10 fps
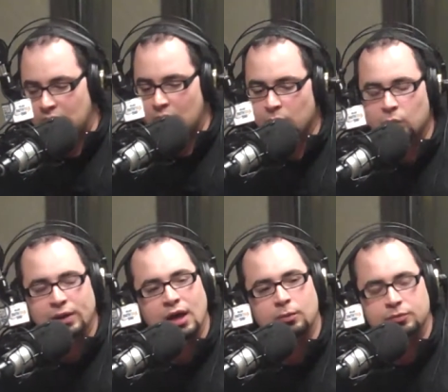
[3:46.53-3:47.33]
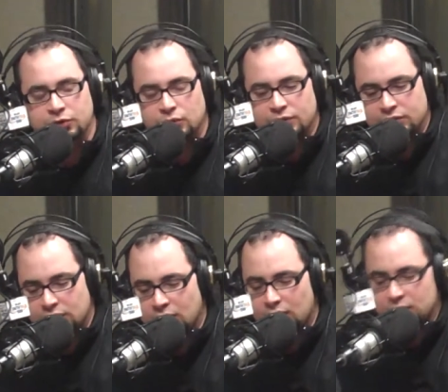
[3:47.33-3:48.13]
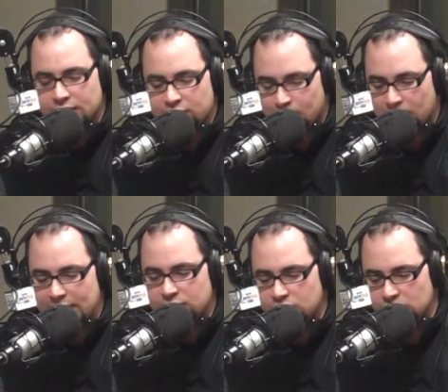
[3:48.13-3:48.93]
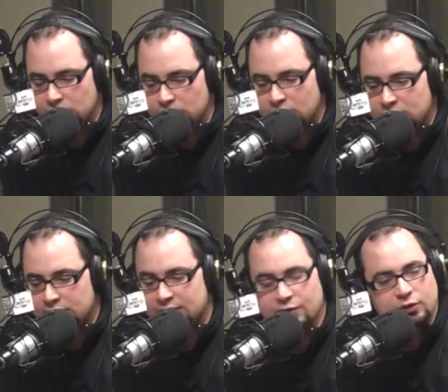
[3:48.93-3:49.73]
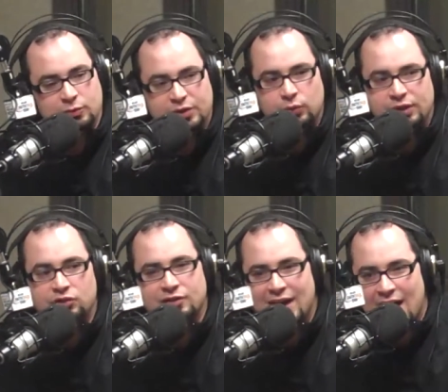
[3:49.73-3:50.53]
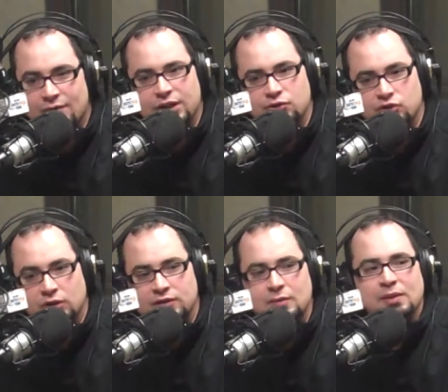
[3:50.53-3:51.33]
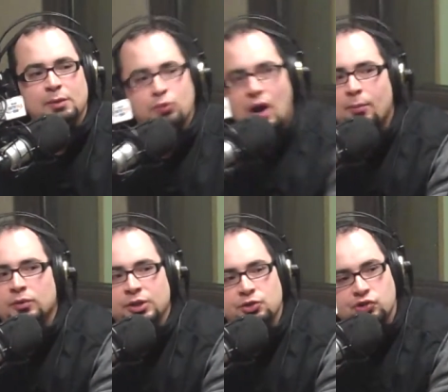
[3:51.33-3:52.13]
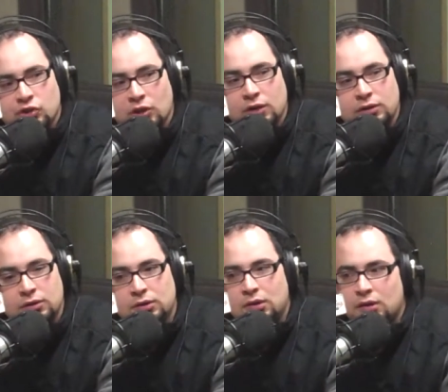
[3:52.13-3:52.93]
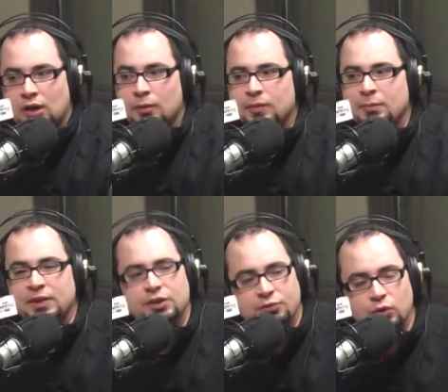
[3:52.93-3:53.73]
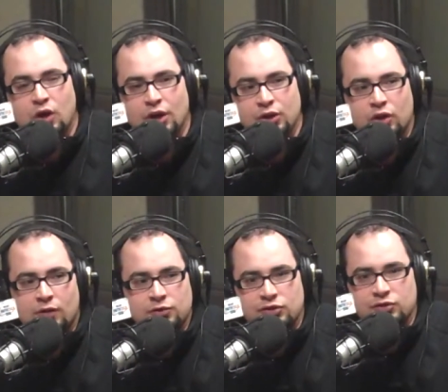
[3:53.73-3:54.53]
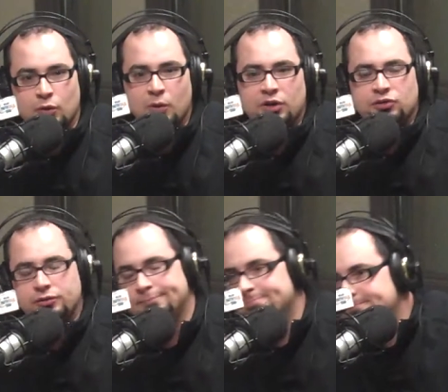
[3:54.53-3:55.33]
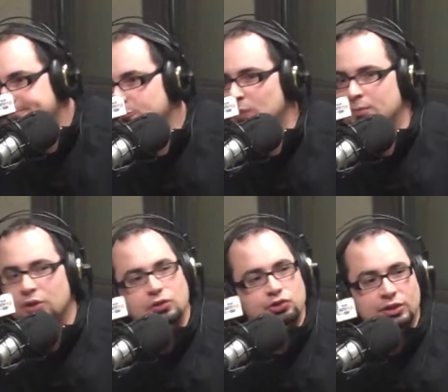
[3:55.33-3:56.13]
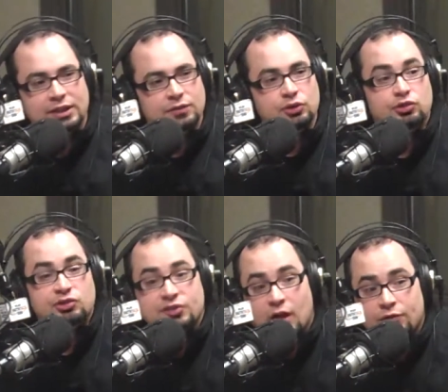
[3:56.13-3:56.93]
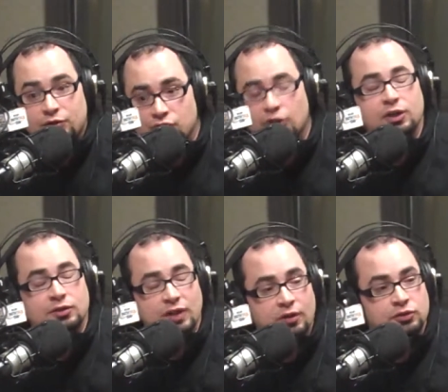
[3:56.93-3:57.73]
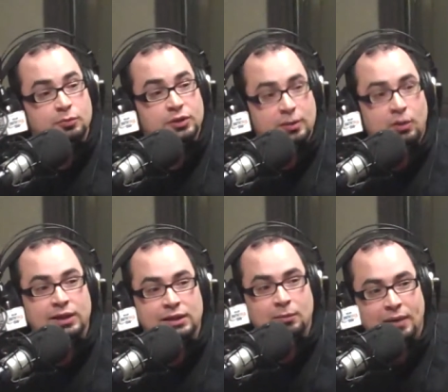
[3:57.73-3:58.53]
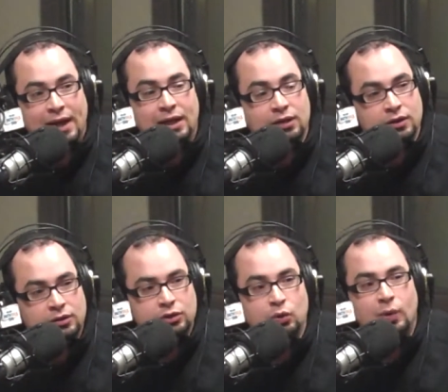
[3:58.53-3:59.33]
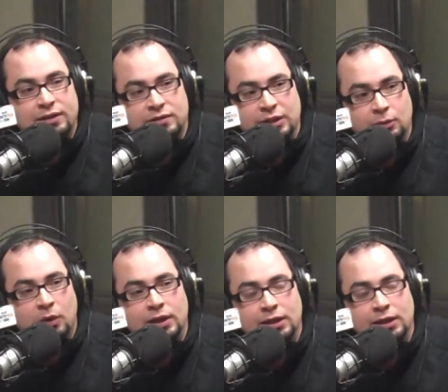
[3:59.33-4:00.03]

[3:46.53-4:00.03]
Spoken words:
What we help do is explain to you the difference between just having insurance and being properly insured. If you cut your coverages so much, maybe you should self-insure yourself. Just put the money in the bank. You're wasting your money.